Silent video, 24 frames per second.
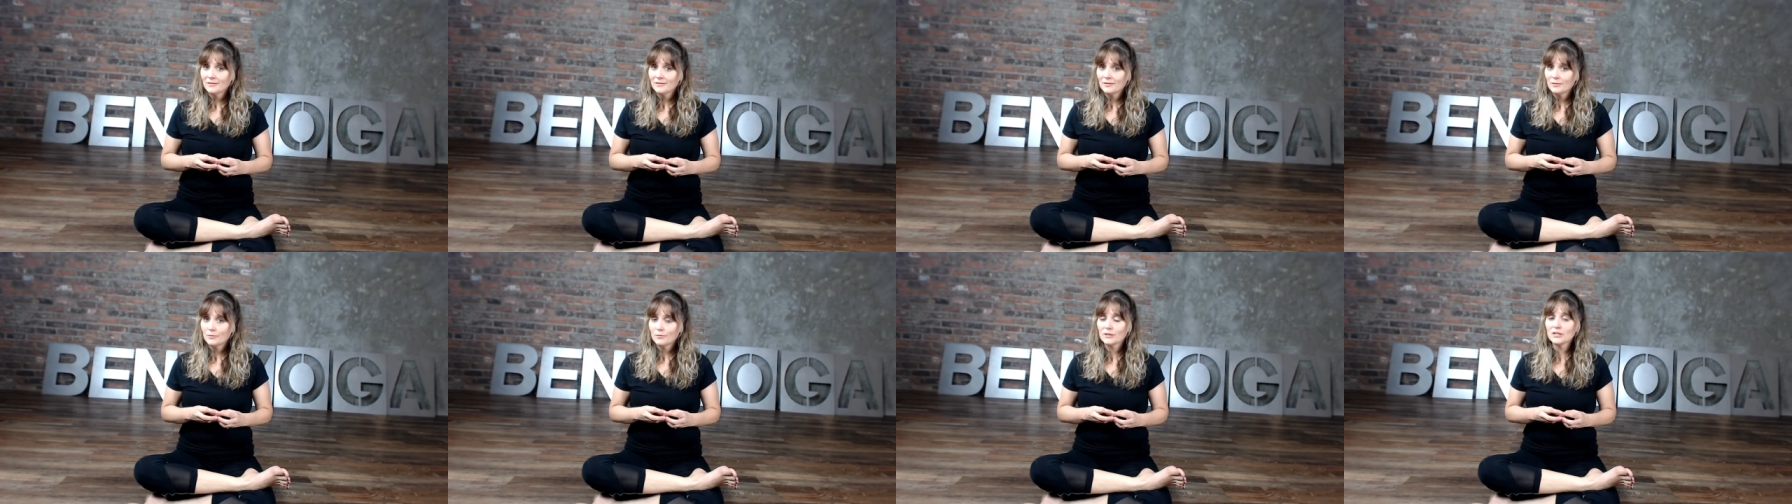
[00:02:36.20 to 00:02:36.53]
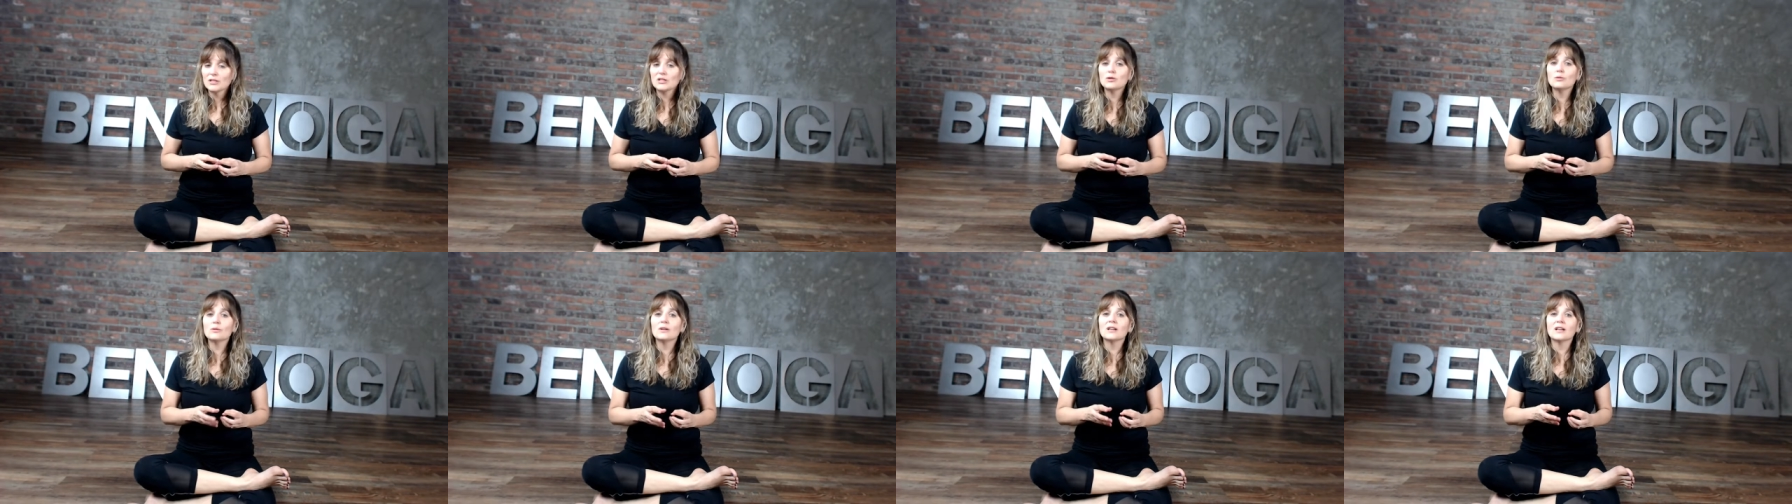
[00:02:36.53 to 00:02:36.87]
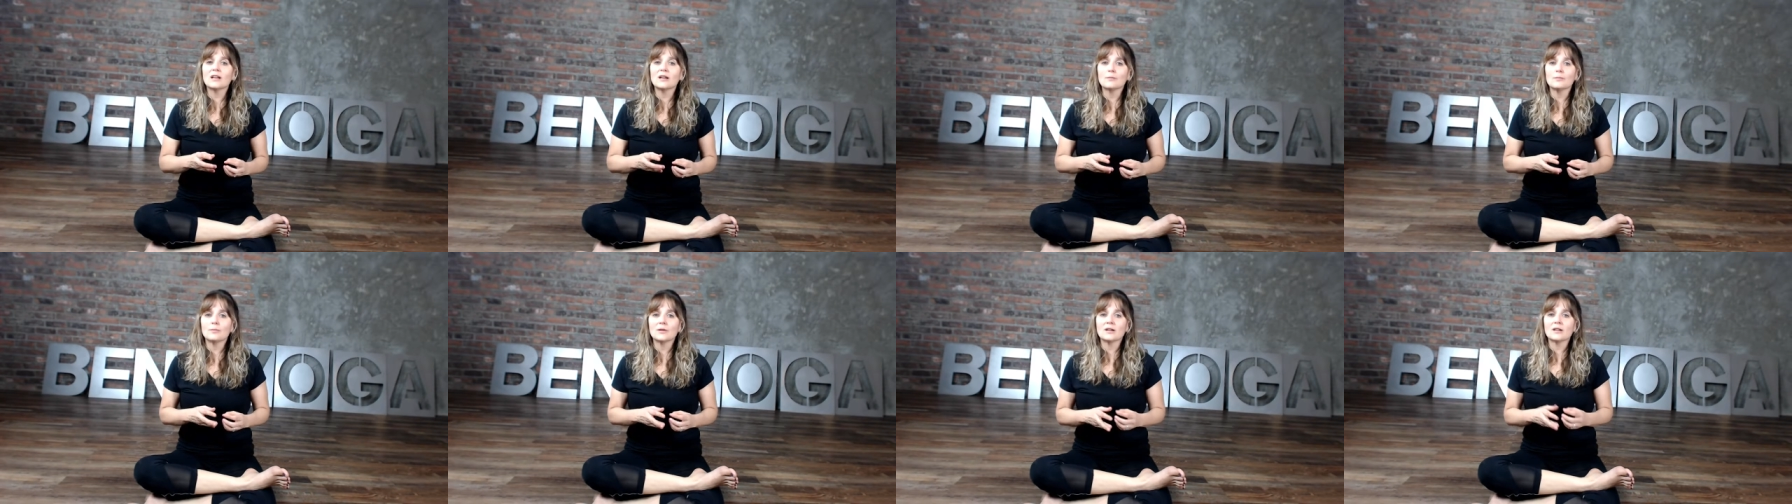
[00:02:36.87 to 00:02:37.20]
We're doing
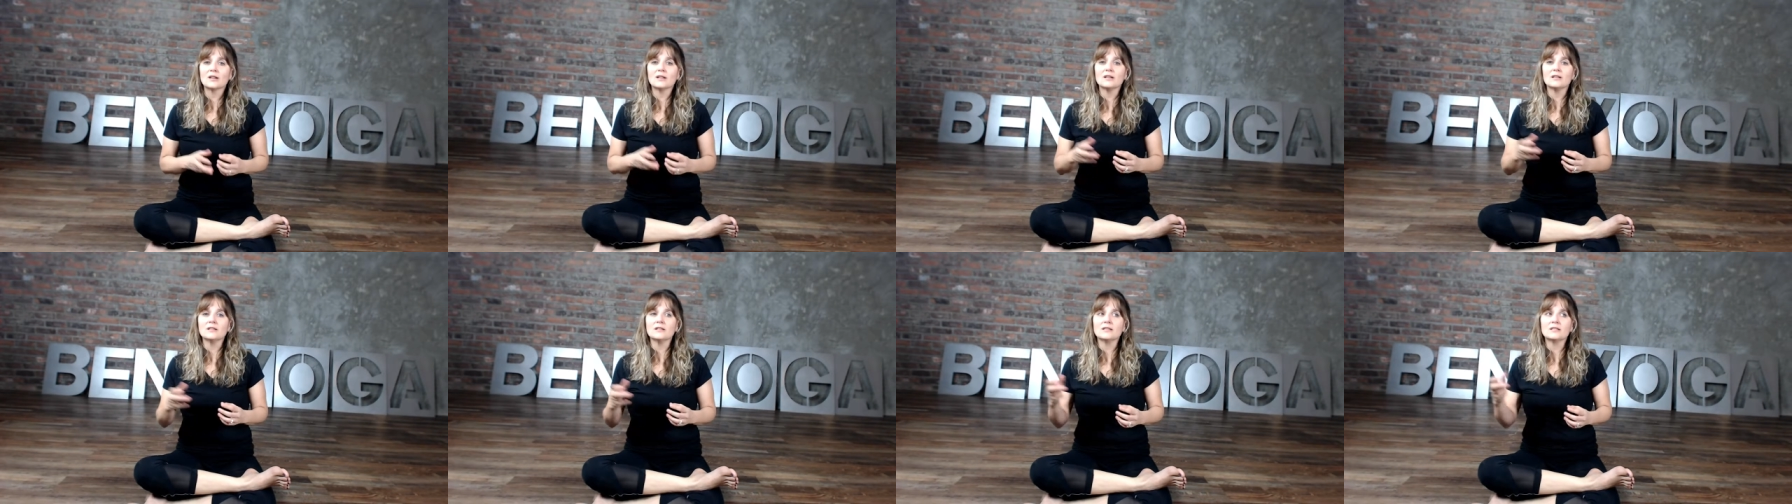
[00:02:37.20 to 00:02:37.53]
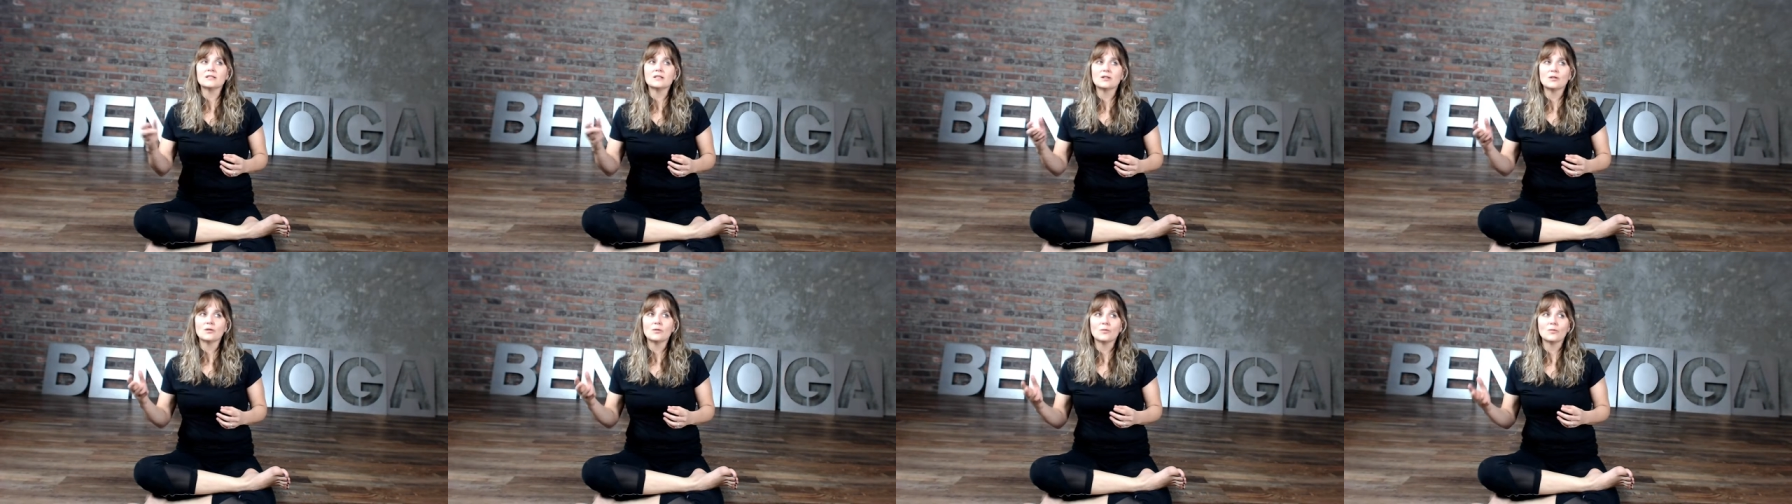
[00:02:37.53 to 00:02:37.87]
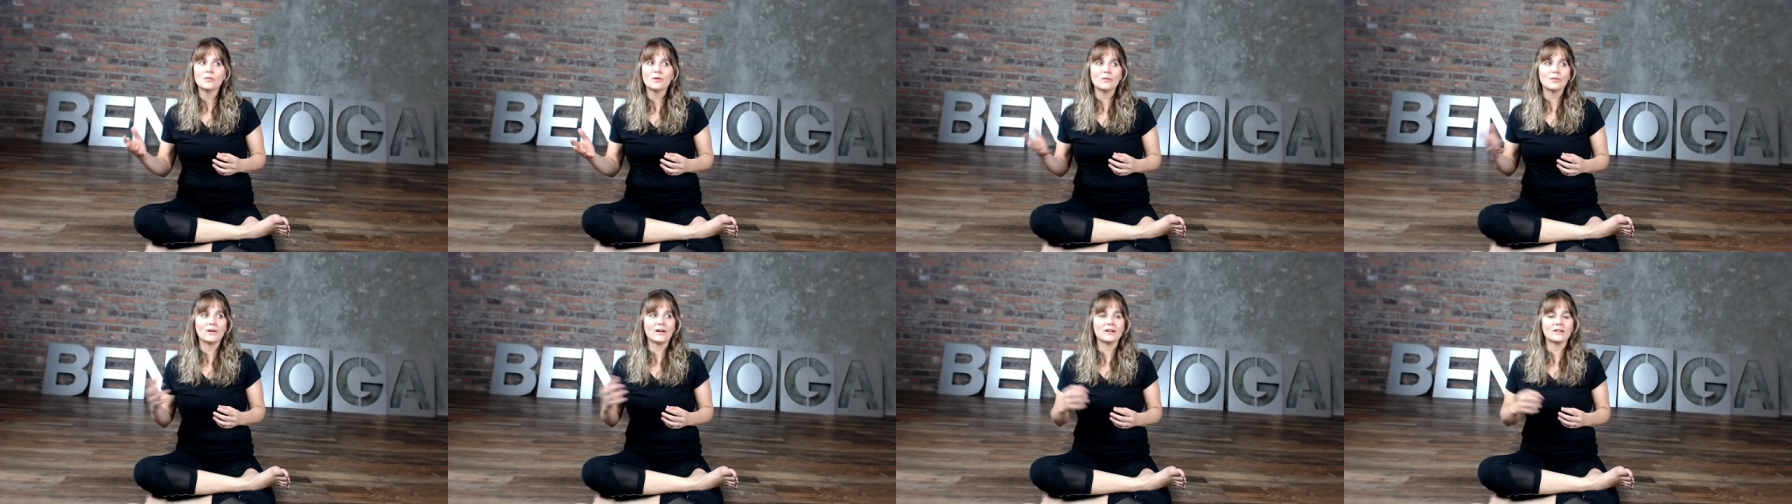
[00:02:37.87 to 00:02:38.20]
it because
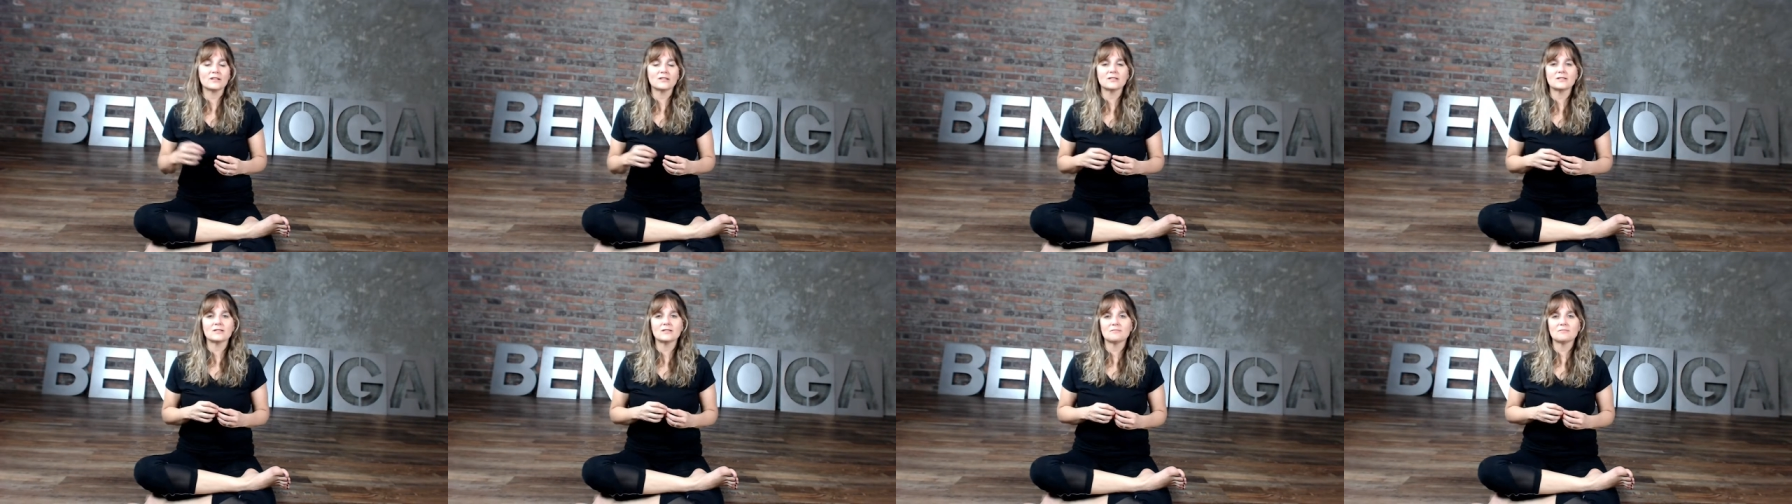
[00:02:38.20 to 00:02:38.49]
we want a